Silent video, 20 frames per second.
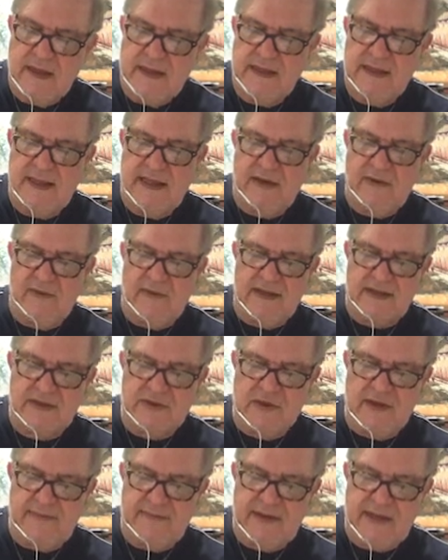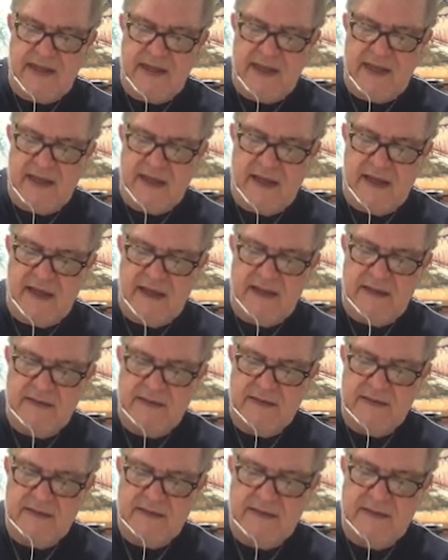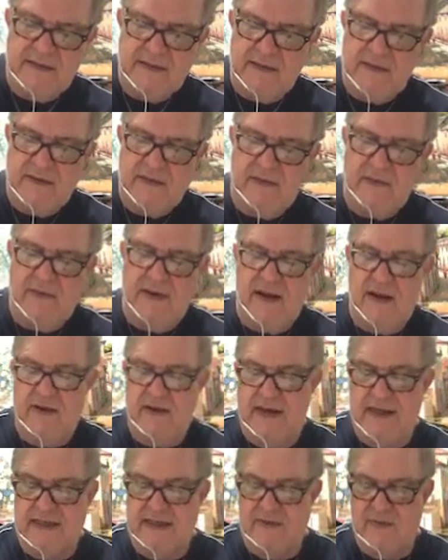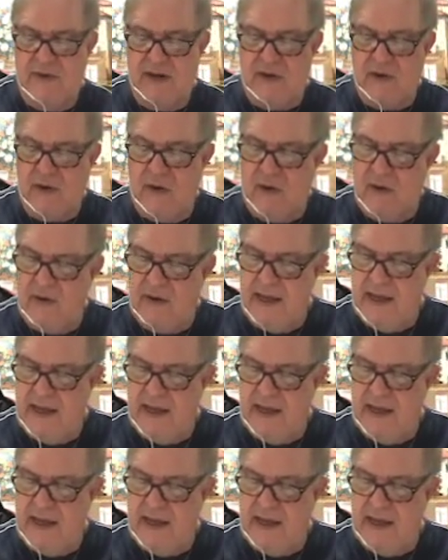then what's going to be E, huh? Well, let's recall